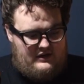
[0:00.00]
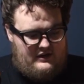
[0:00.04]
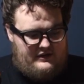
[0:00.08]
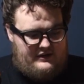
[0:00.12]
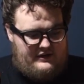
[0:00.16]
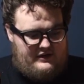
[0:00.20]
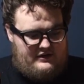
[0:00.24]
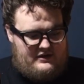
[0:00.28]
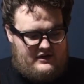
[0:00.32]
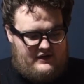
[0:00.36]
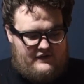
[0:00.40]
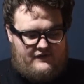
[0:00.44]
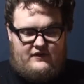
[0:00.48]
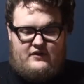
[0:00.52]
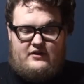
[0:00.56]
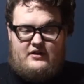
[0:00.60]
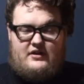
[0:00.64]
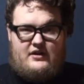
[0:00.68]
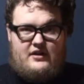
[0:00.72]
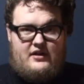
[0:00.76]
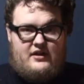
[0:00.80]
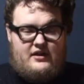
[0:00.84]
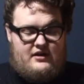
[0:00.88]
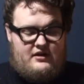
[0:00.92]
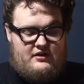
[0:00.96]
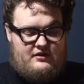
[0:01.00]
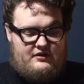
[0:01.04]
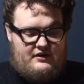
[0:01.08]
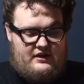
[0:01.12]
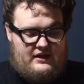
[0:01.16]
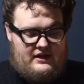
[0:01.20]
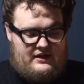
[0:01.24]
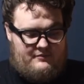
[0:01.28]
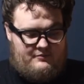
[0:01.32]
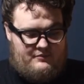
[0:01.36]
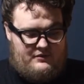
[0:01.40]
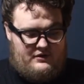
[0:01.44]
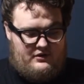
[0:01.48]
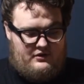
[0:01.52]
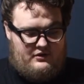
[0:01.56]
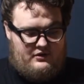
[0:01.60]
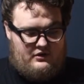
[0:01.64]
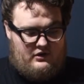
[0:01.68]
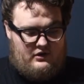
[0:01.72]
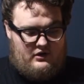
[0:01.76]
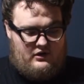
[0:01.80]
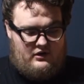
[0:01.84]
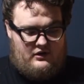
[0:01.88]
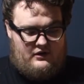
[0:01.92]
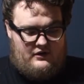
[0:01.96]
They're definitely thinner than a
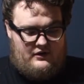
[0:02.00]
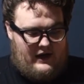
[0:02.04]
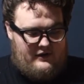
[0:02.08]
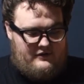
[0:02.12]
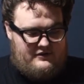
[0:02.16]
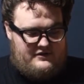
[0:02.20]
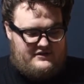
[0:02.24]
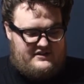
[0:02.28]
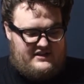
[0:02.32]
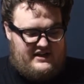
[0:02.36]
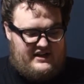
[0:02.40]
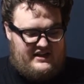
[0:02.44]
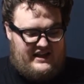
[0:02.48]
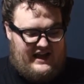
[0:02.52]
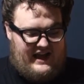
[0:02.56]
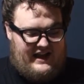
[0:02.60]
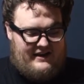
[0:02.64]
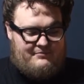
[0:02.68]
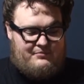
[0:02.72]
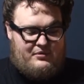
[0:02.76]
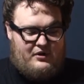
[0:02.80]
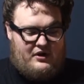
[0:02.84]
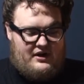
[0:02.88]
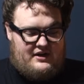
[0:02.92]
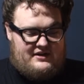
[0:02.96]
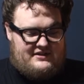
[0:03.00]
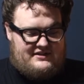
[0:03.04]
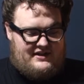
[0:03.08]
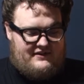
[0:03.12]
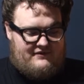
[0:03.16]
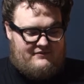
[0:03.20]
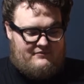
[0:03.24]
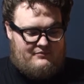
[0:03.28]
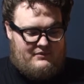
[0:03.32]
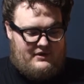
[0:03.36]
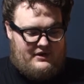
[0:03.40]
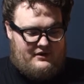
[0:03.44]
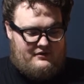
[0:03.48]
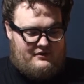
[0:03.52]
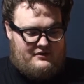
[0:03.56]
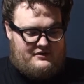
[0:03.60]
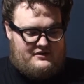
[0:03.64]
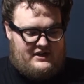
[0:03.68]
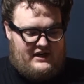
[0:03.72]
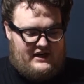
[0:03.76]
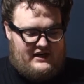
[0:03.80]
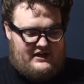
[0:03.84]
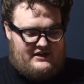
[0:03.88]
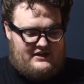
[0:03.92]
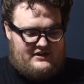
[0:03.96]
bugle. I would say that part has even been
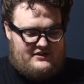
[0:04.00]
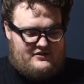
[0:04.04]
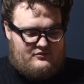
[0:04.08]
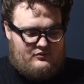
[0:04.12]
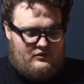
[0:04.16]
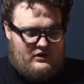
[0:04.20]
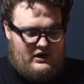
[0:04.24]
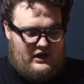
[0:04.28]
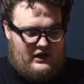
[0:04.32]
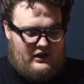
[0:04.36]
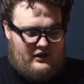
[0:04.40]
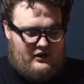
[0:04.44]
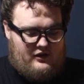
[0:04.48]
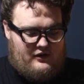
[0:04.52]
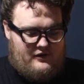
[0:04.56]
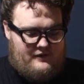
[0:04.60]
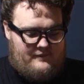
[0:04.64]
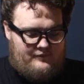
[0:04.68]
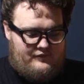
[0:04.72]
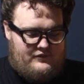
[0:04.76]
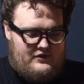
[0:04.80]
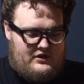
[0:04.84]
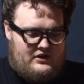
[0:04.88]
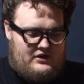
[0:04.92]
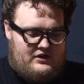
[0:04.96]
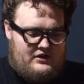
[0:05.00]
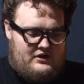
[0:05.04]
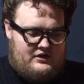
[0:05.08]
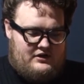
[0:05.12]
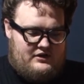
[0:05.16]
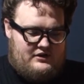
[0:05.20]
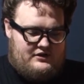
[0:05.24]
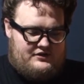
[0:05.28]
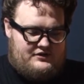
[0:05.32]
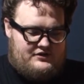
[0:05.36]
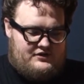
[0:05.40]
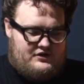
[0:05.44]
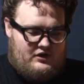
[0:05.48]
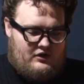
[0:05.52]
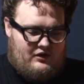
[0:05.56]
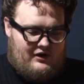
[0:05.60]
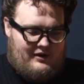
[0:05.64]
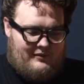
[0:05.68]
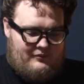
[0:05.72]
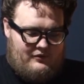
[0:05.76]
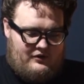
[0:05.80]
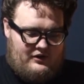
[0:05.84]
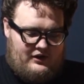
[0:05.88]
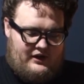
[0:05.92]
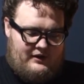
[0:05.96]
retained as well. So
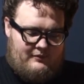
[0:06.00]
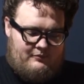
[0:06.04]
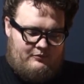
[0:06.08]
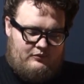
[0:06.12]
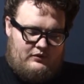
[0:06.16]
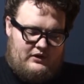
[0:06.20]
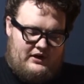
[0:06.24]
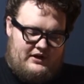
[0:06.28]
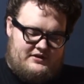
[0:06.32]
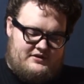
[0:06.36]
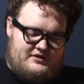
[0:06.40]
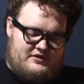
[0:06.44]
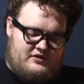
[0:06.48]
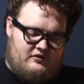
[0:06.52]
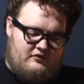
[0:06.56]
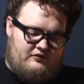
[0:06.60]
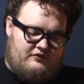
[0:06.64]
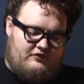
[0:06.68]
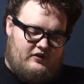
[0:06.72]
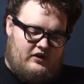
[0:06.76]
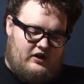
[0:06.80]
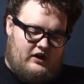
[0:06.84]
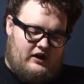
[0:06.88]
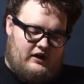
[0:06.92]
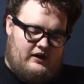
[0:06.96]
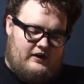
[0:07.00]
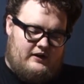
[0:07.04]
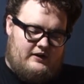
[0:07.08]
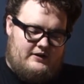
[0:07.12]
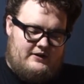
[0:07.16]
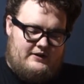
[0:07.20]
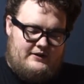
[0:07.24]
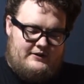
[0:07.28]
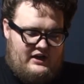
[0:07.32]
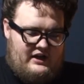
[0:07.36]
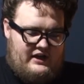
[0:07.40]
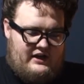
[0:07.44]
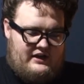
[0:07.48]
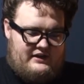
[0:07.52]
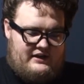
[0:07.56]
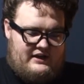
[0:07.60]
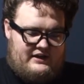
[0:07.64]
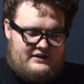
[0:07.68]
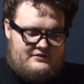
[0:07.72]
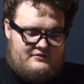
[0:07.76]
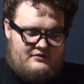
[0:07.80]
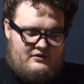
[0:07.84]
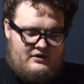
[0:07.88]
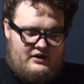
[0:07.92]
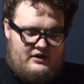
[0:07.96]
I'm really impressed so far. And
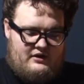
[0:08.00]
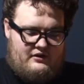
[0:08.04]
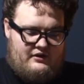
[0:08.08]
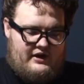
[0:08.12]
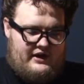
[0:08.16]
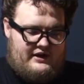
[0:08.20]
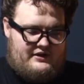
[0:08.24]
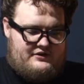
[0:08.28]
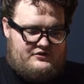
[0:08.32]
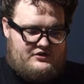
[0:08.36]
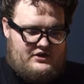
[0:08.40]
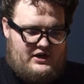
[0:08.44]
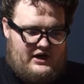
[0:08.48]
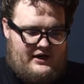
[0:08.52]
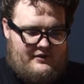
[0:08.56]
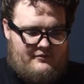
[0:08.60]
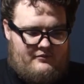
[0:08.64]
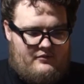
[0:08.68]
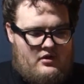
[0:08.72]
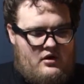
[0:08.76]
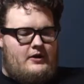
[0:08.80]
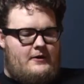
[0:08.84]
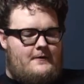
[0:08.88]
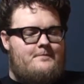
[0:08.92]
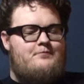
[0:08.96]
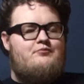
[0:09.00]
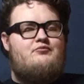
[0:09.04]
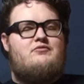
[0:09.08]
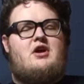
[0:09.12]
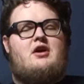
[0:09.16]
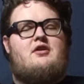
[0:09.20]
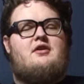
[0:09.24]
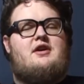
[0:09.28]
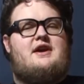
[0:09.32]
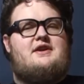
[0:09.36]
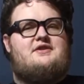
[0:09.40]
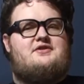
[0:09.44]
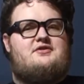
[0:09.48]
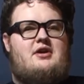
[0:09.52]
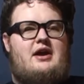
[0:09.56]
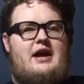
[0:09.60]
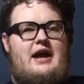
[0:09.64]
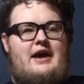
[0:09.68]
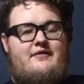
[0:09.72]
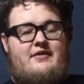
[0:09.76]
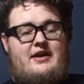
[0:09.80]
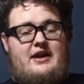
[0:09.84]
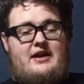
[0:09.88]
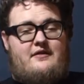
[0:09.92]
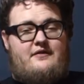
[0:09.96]
next we're going to go ahead and try them. Okay, so I
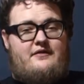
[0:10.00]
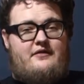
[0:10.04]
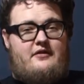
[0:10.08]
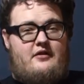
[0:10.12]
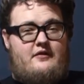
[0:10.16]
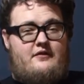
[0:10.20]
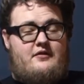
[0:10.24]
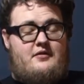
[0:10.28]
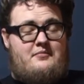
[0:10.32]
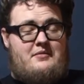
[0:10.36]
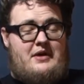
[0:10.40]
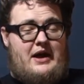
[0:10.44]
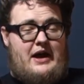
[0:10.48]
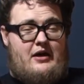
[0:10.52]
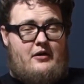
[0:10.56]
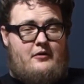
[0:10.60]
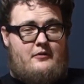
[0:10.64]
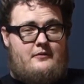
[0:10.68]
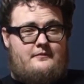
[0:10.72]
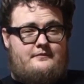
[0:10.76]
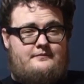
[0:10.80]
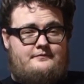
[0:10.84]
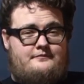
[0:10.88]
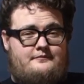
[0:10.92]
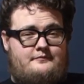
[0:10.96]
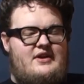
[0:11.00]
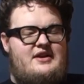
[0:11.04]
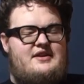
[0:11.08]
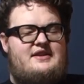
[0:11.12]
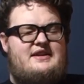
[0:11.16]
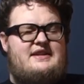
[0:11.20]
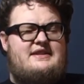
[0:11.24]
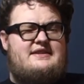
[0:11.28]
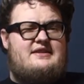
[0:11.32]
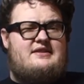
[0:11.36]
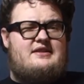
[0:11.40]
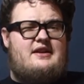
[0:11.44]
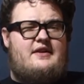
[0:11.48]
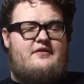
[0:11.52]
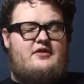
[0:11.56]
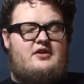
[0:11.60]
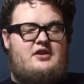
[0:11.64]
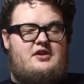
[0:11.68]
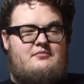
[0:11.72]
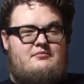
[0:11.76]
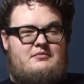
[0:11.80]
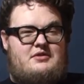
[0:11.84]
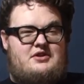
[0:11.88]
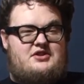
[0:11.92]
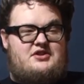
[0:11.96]
have had a few of them now. These are
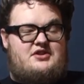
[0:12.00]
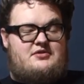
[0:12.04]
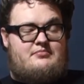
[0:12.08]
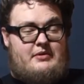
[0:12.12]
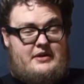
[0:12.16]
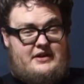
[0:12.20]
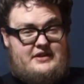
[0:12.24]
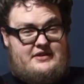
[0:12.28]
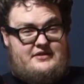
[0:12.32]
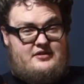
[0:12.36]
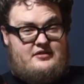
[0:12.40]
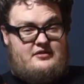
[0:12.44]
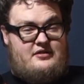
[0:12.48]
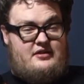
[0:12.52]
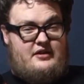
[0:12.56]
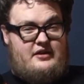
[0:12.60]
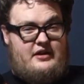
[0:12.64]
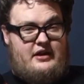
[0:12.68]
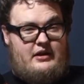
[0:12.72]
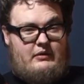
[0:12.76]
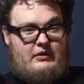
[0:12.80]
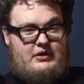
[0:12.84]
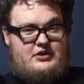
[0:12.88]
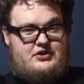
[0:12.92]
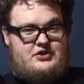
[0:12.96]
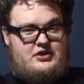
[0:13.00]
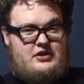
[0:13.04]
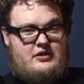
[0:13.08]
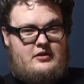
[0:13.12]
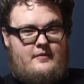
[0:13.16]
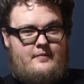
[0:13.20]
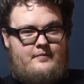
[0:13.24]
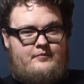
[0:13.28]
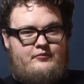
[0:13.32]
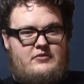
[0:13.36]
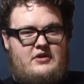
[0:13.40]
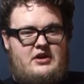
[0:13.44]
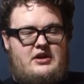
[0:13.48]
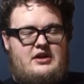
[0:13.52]
definitely much spicier than the original.